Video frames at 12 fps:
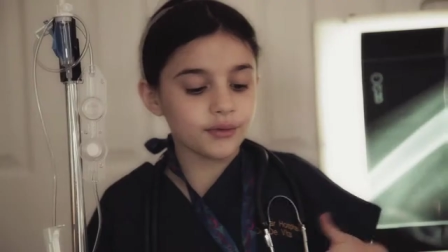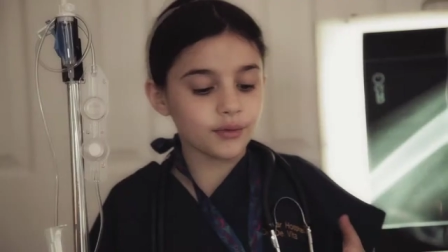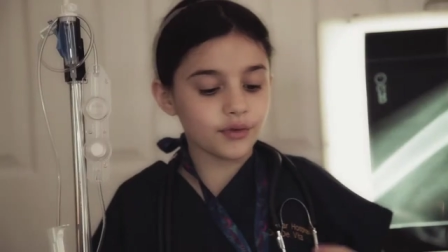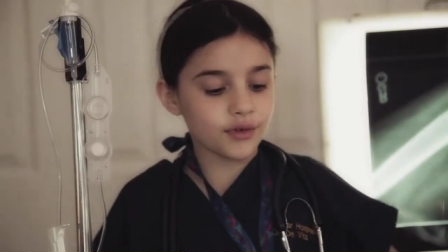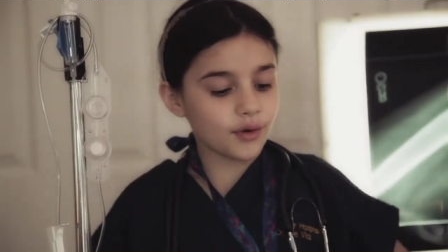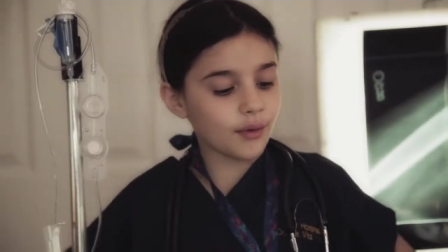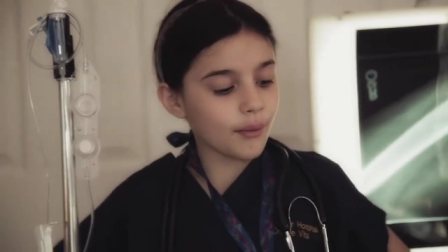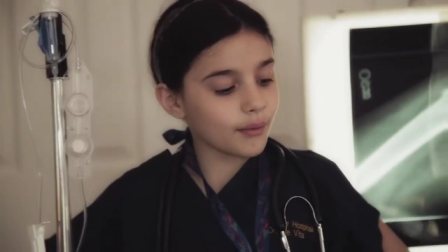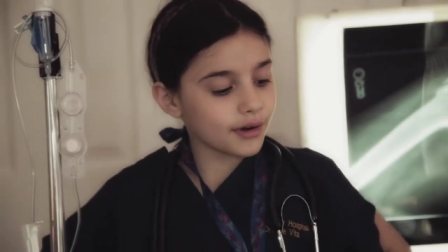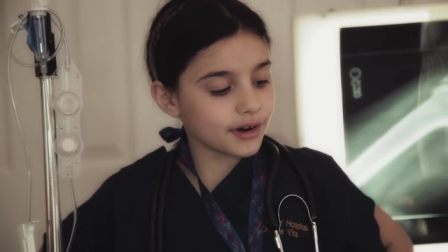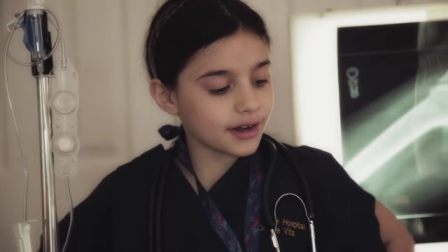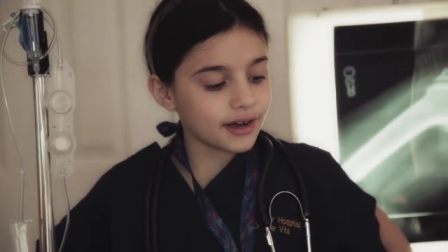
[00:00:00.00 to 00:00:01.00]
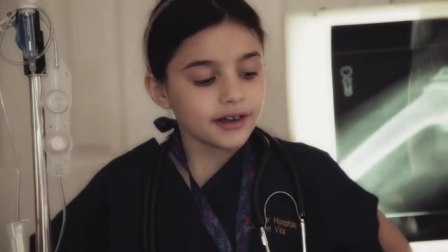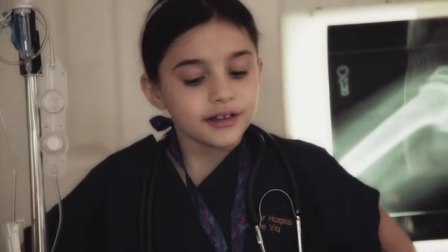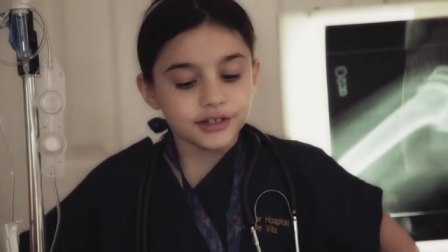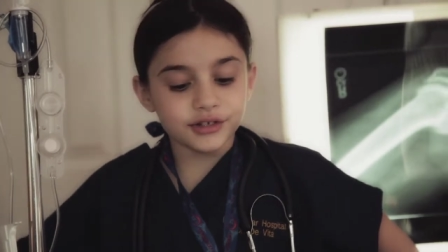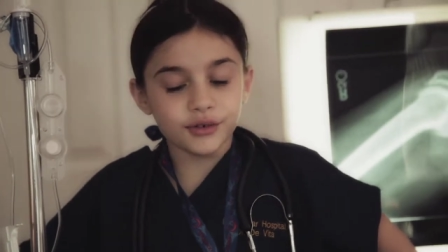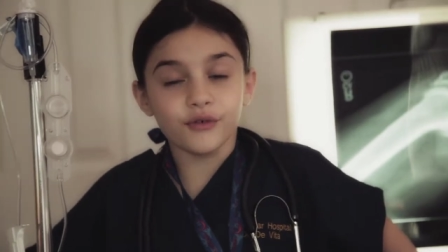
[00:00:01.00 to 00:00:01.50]
So what we're gonna
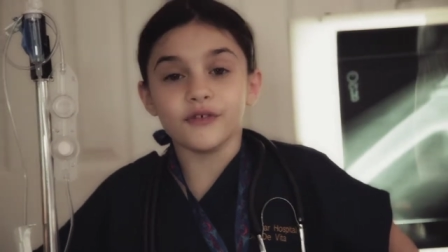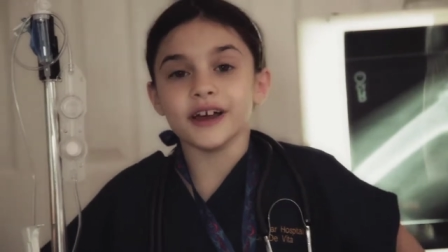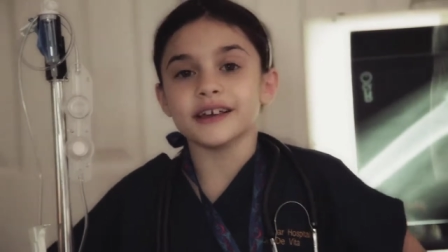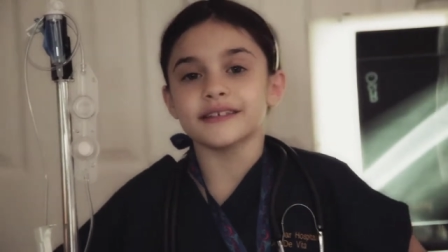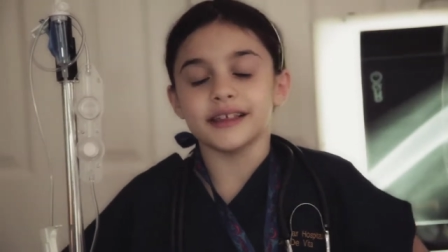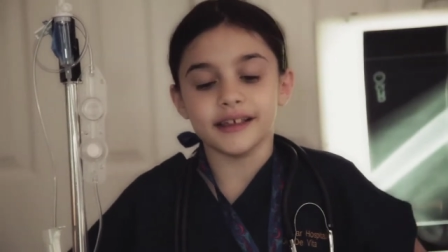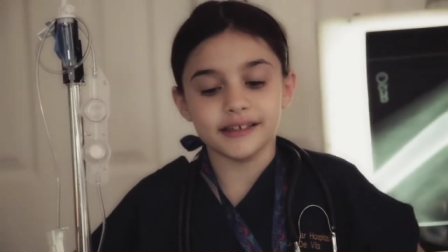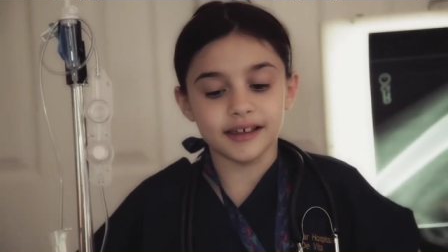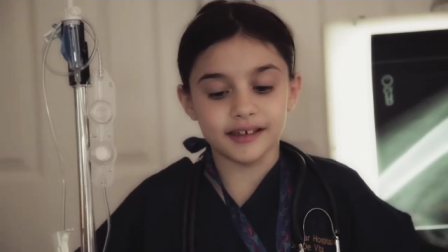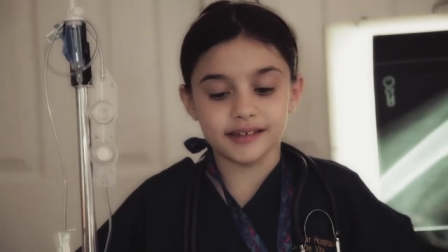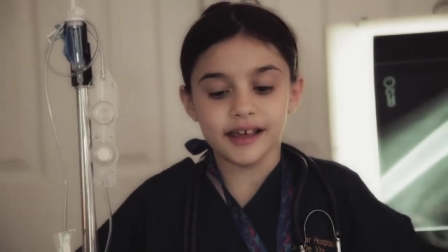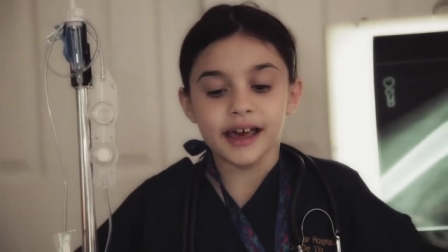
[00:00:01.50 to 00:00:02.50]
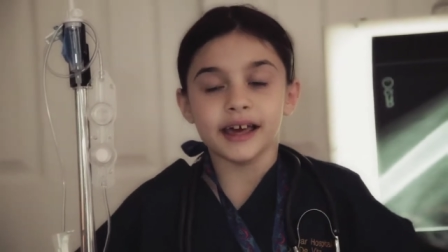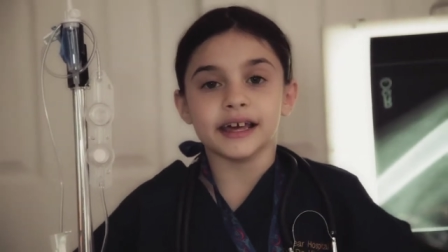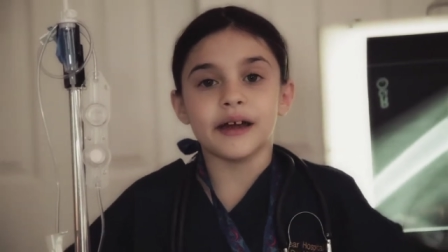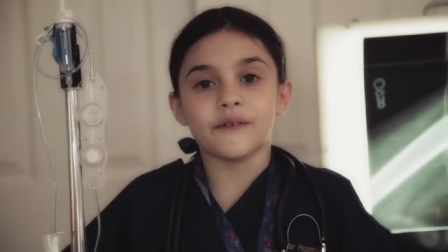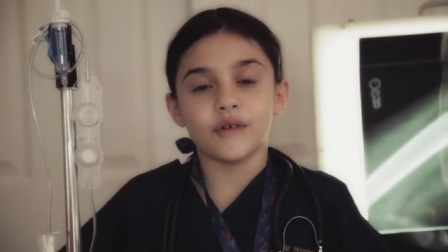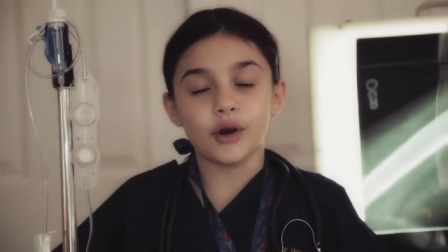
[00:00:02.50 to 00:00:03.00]
do to fix this is
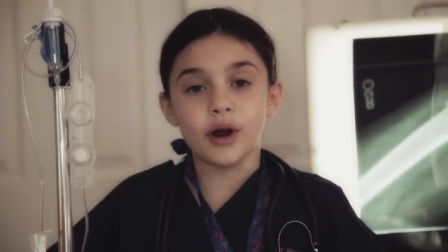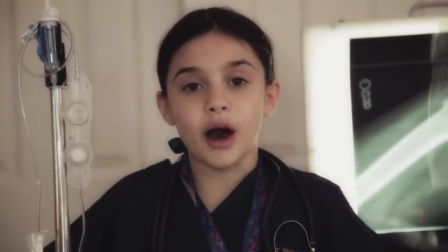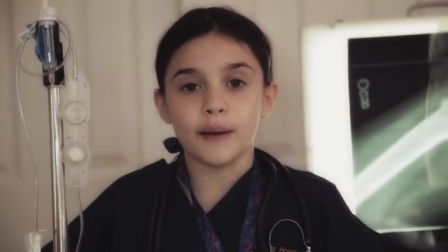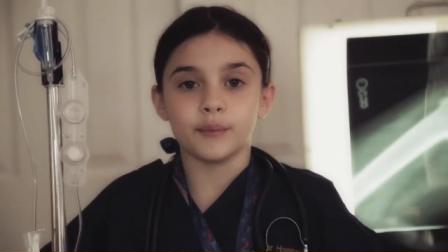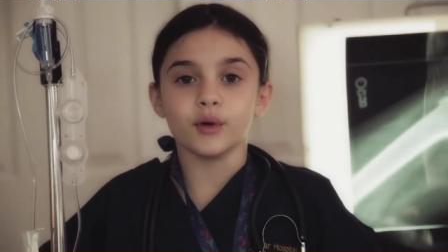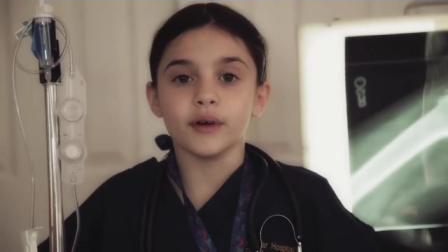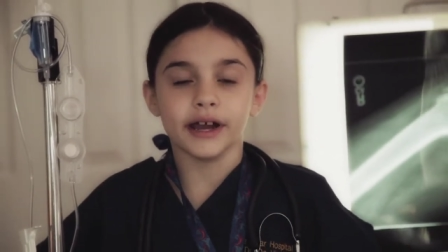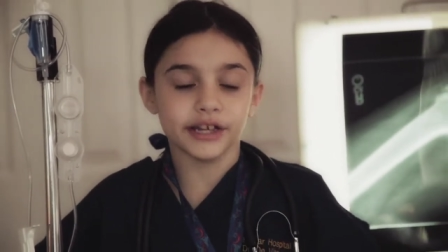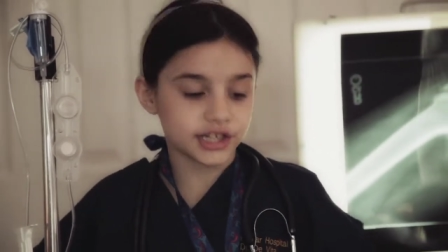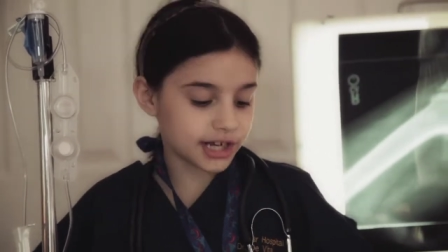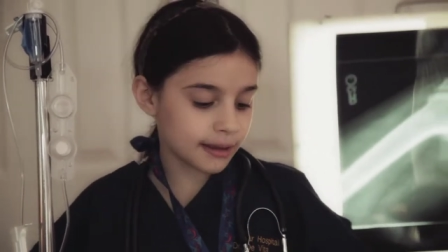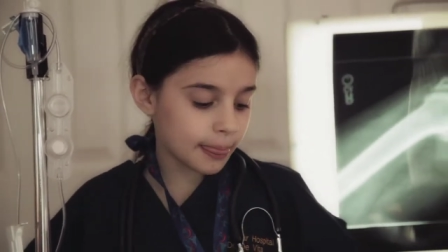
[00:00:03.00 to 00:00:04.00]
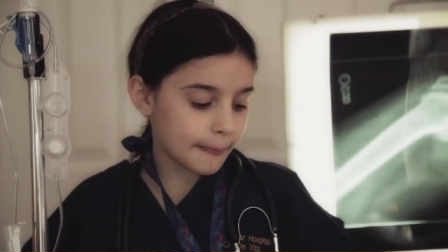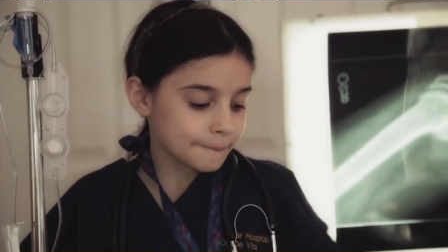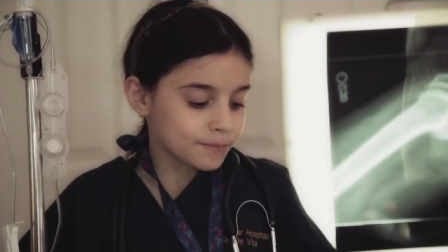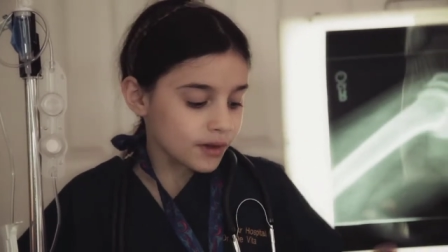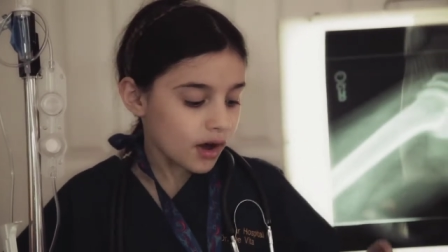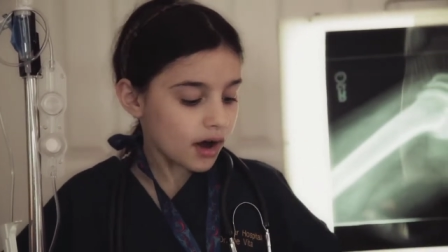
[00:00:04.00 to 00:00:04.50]
give her an operation
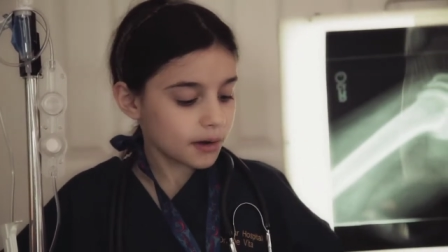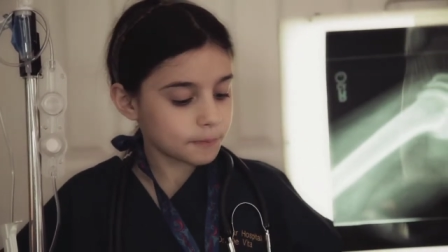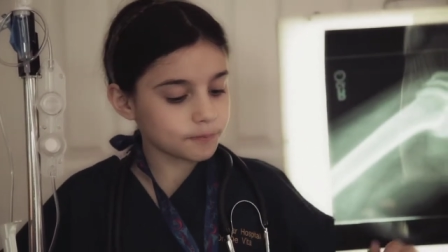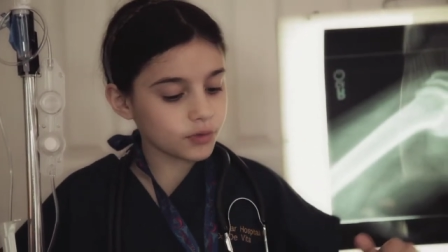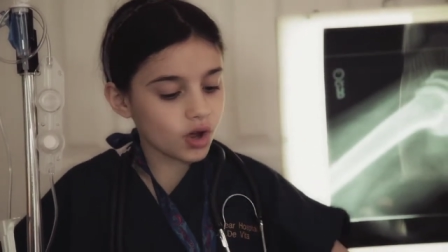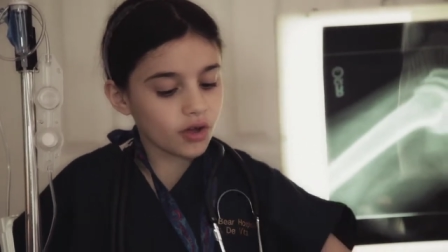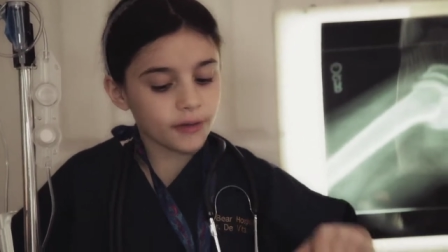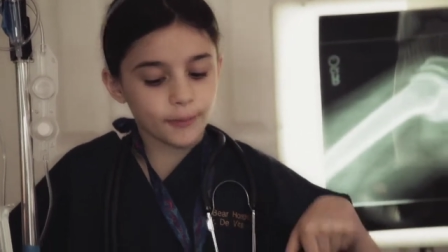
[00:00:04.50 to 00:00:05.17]
on all the